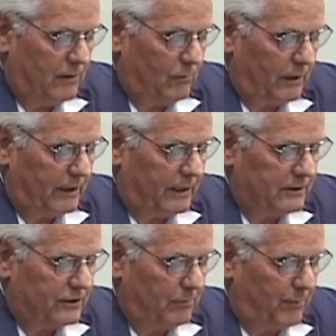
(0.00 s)
when I
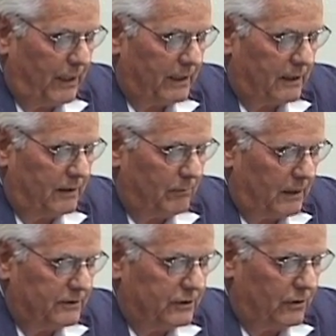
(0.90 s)
catch a back on
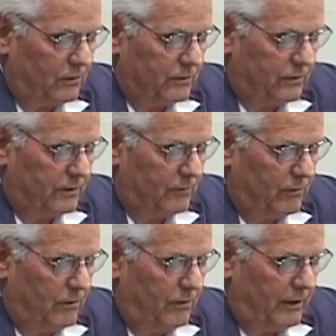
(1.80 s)
my shoulder
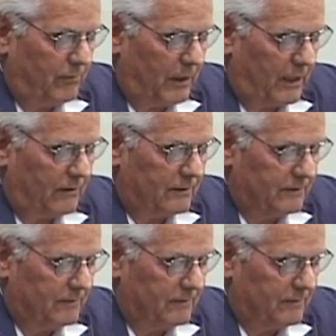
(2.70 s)
and root him out.